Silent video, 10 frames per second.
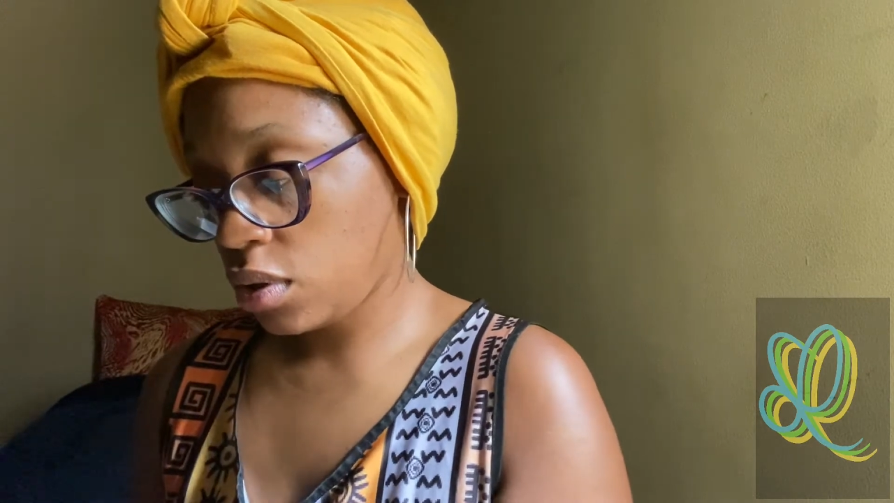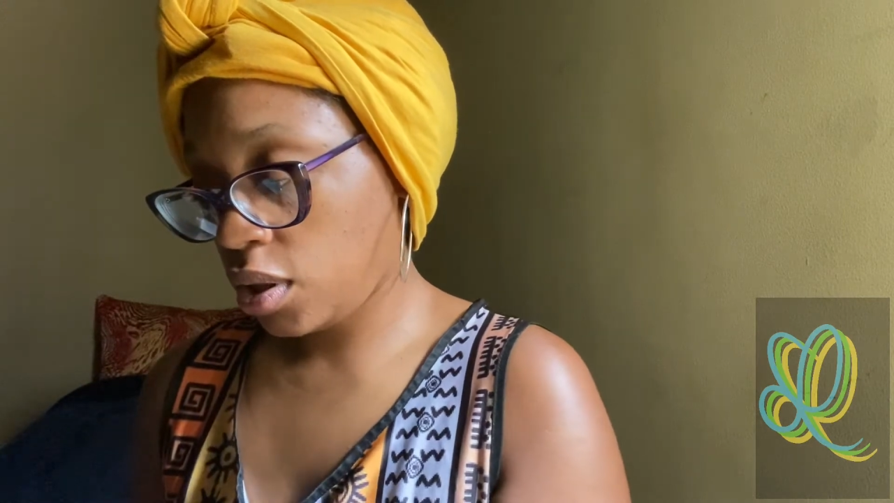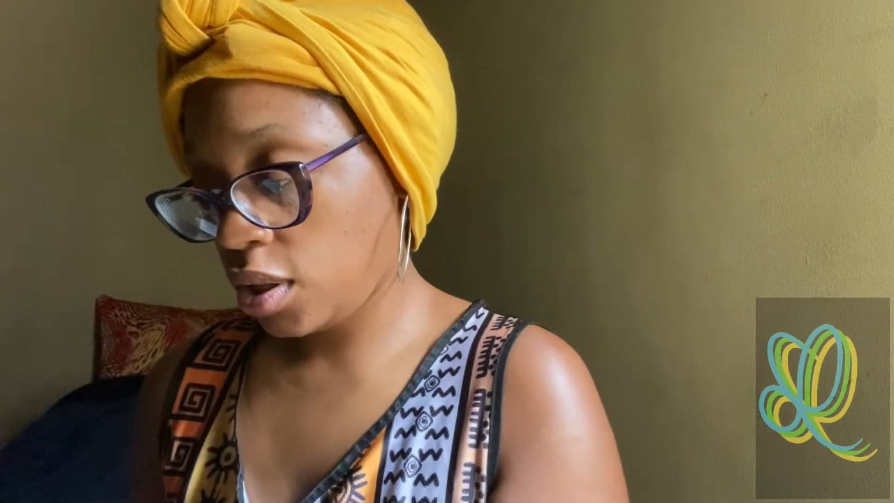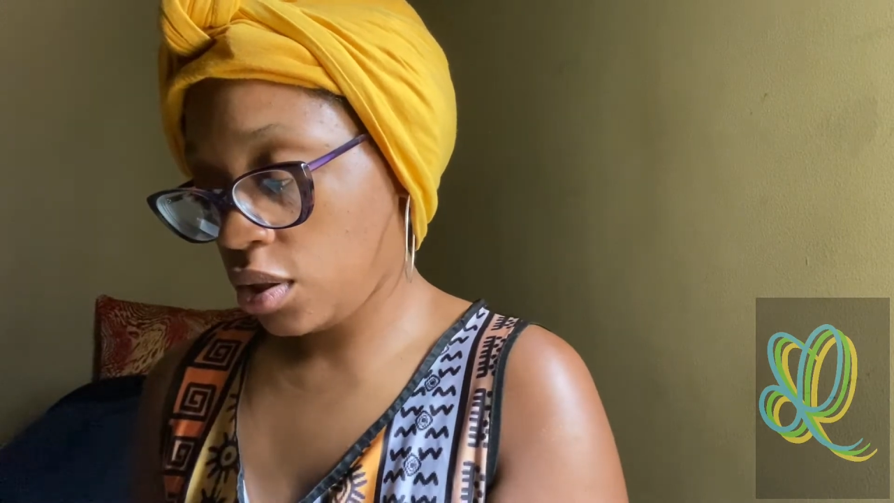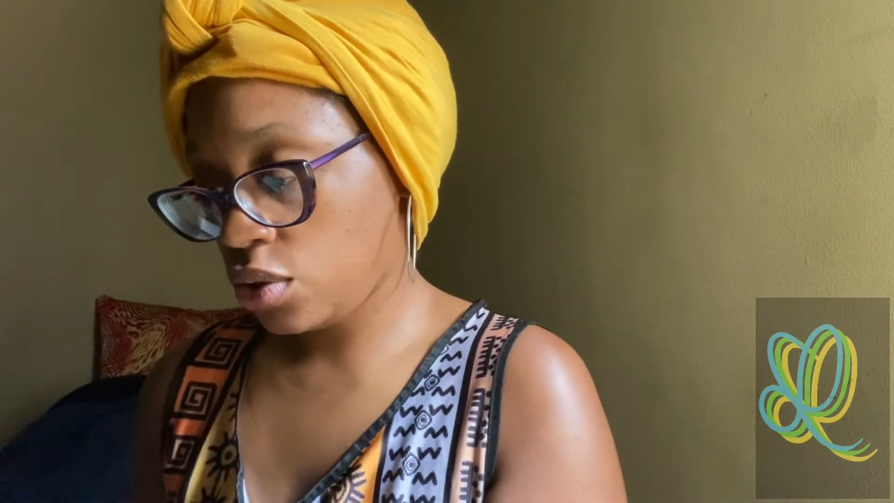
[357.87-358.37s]

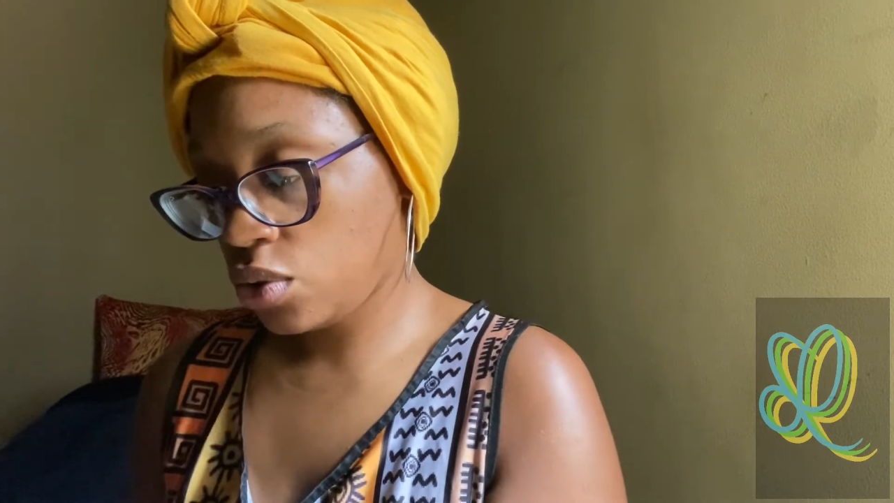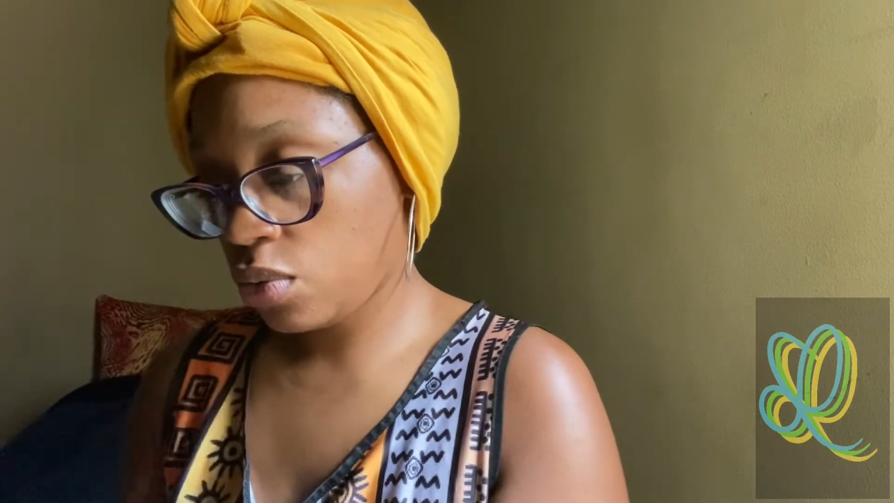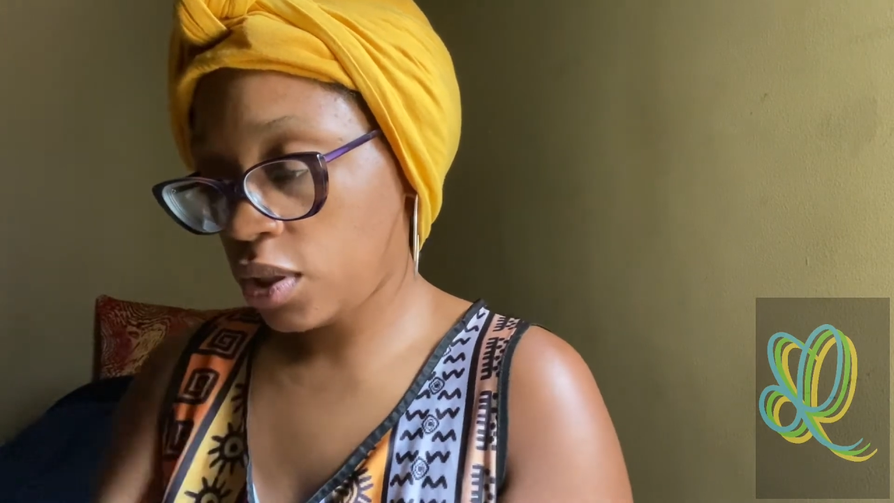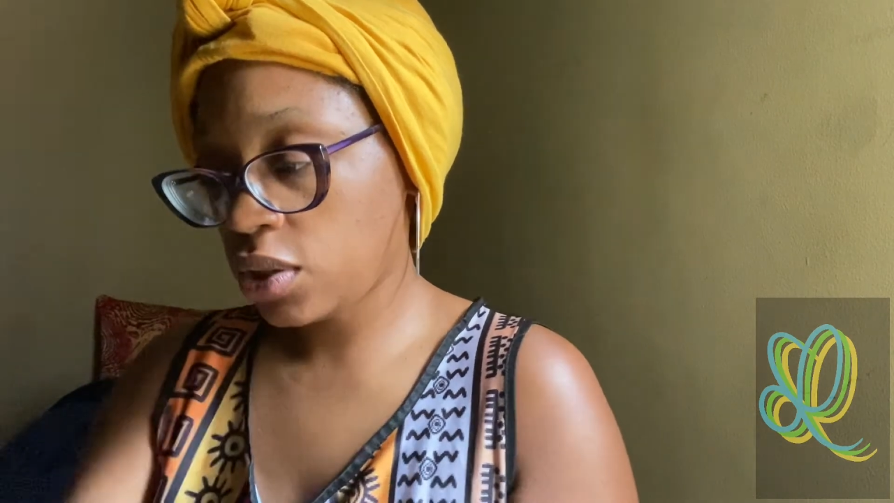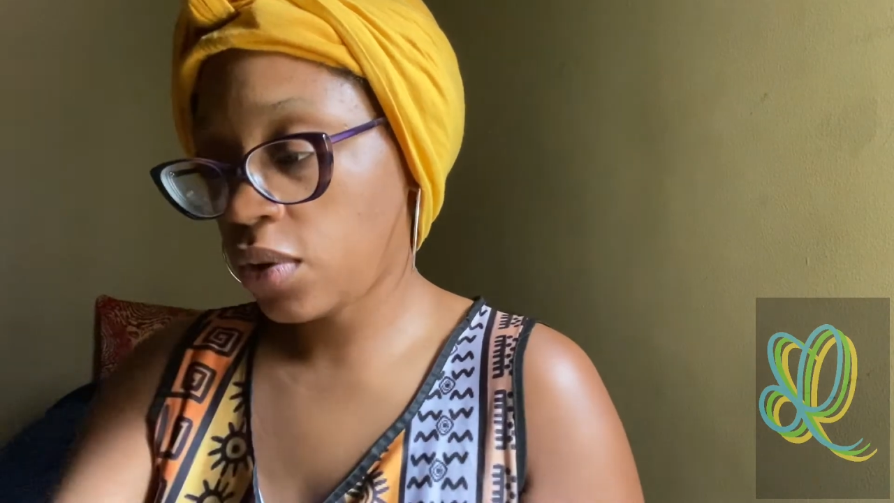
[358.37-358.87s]
And then the 2
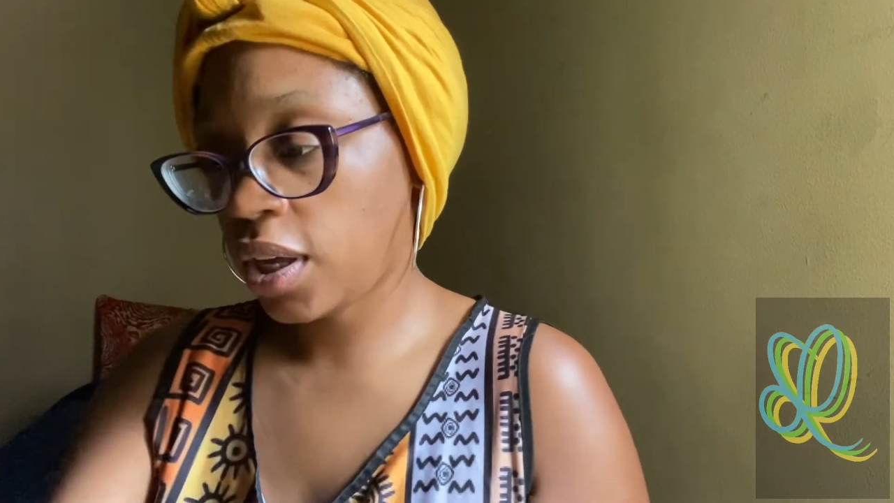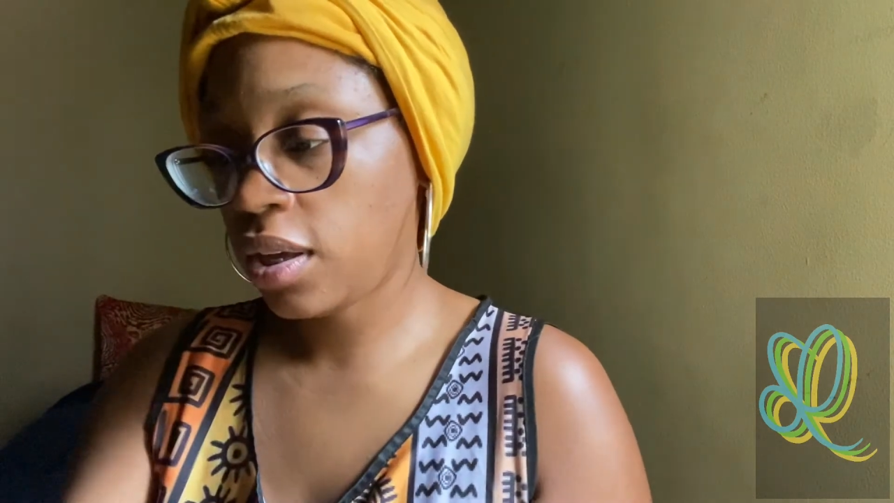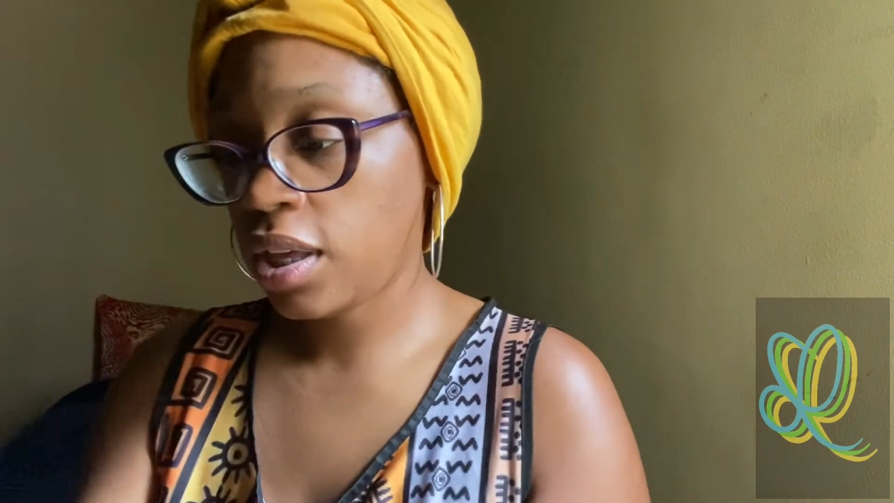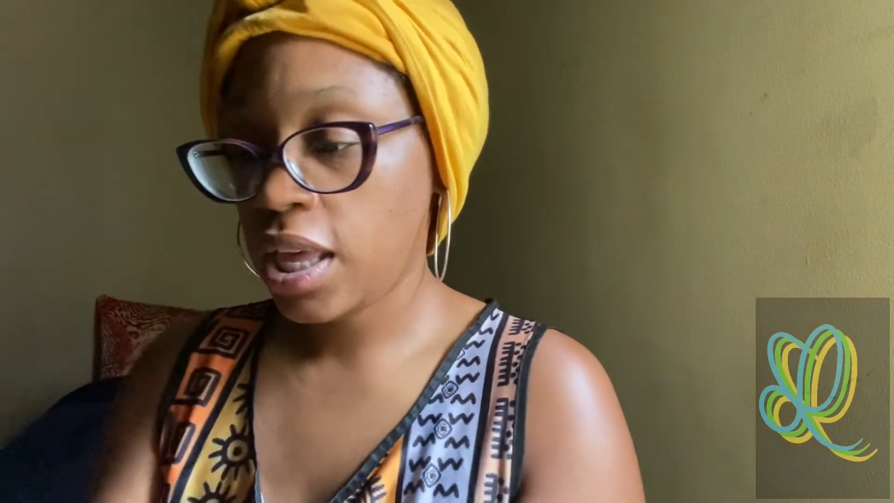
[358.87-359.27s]
Wands. Okay.